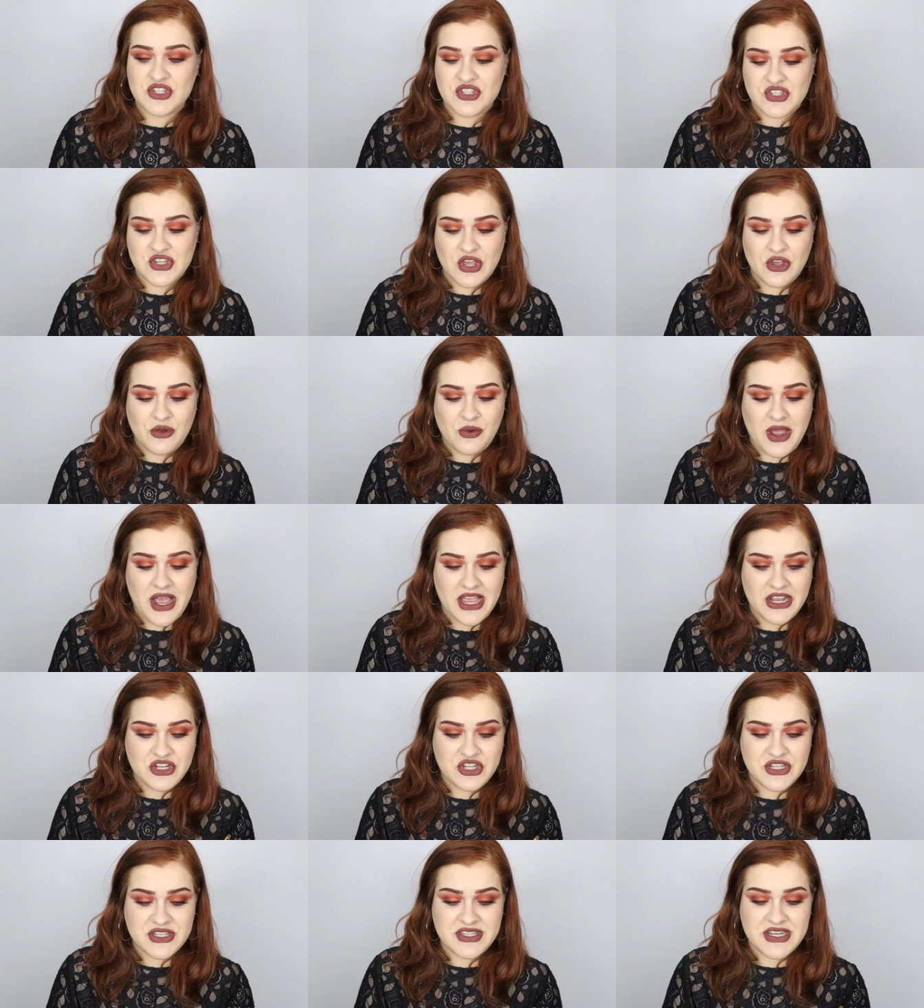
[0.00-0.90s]
so
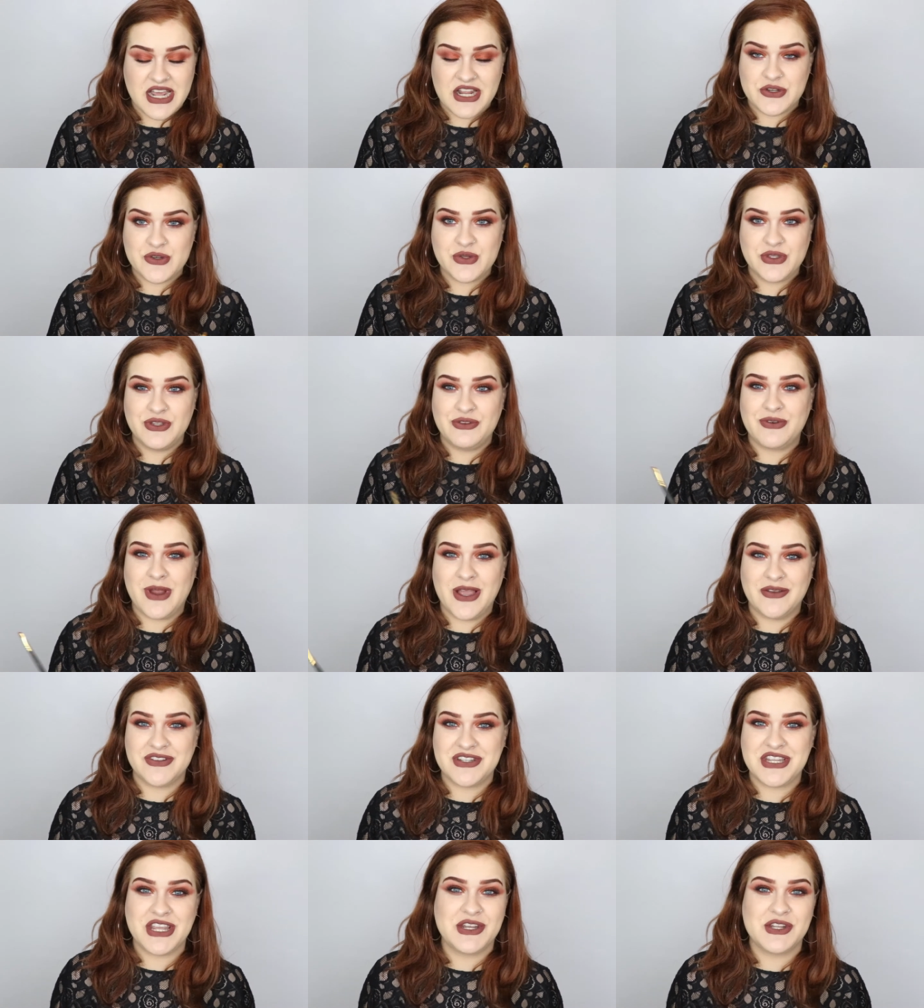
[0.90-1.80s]
I just naturally
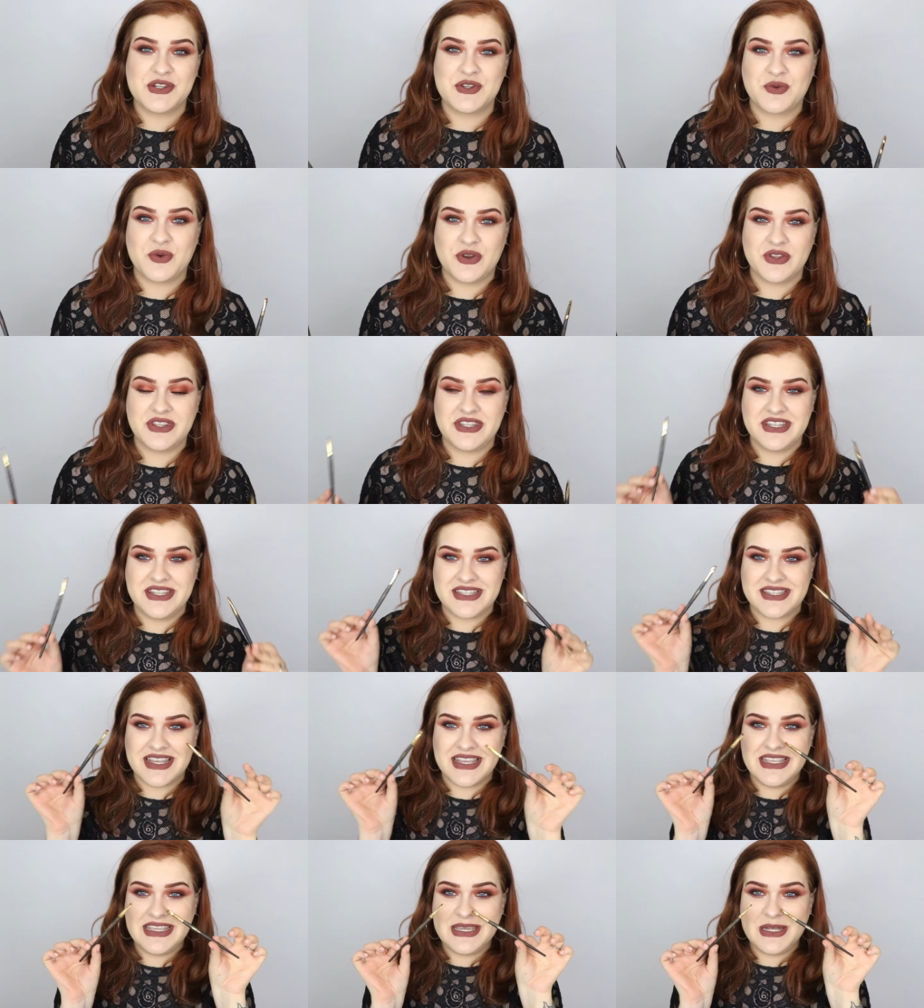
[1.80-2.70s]
gravitated toward
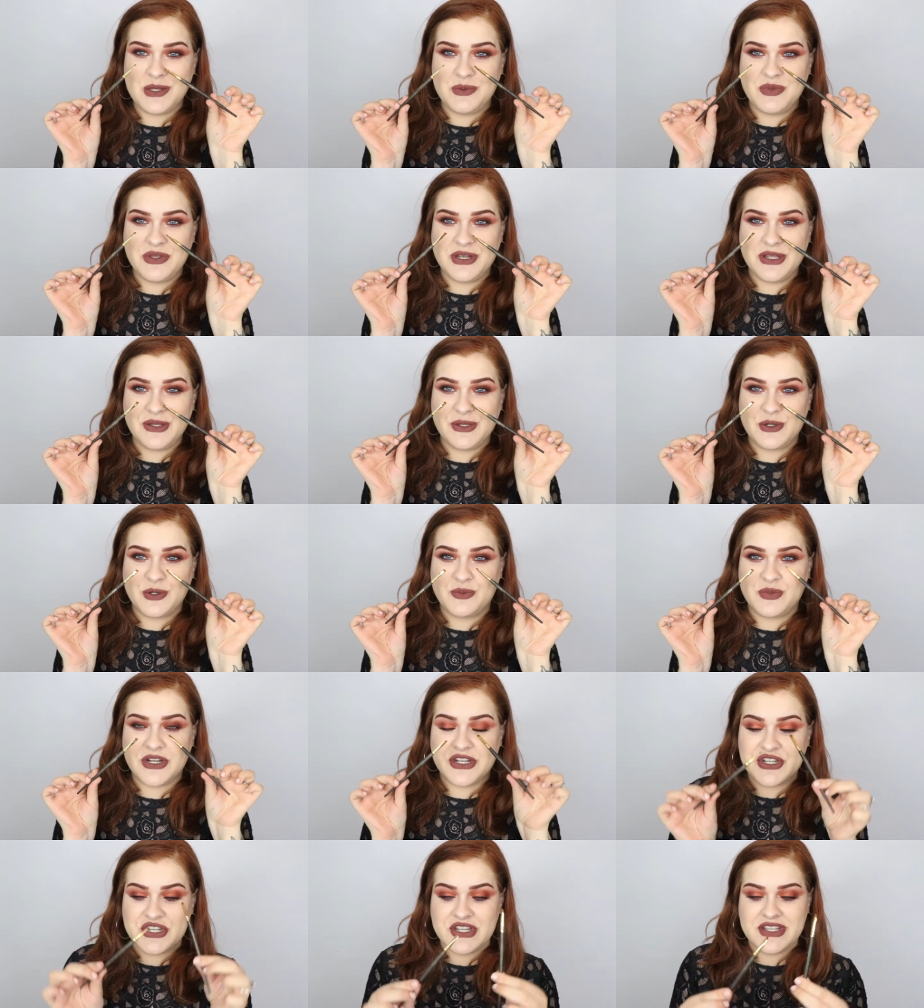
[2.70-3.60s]
these itty bitty little
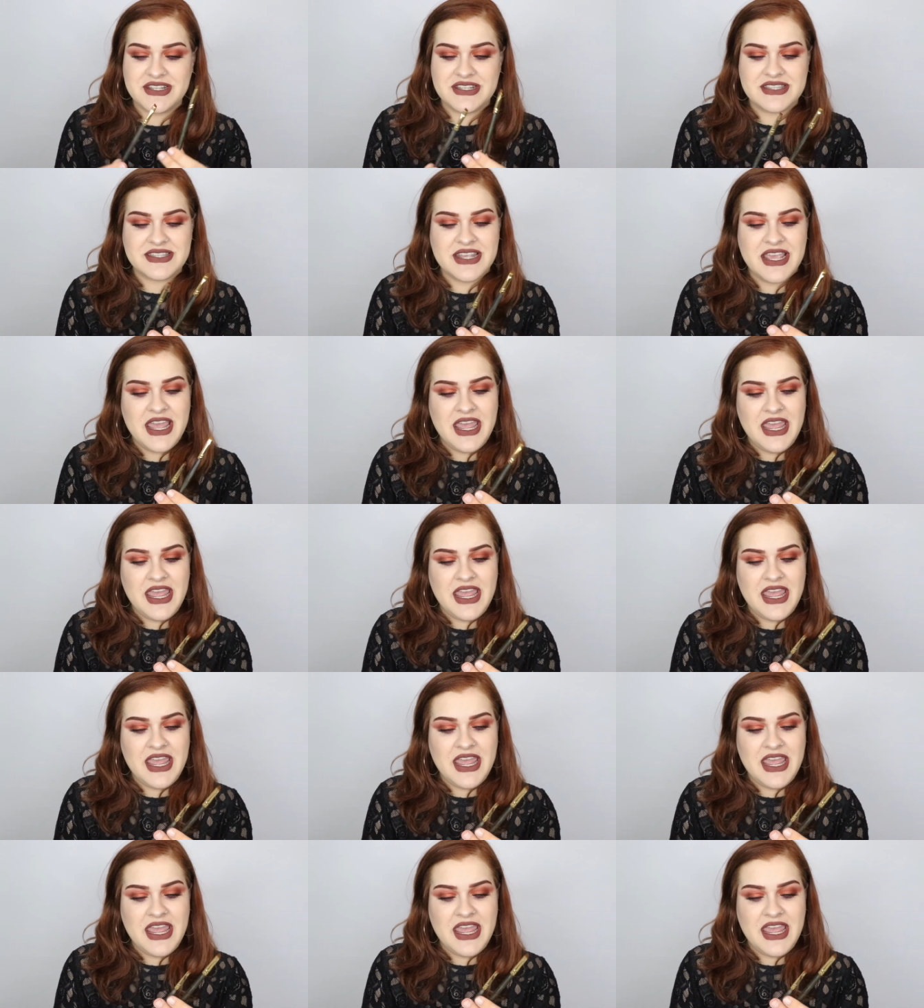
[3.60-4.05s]
brushes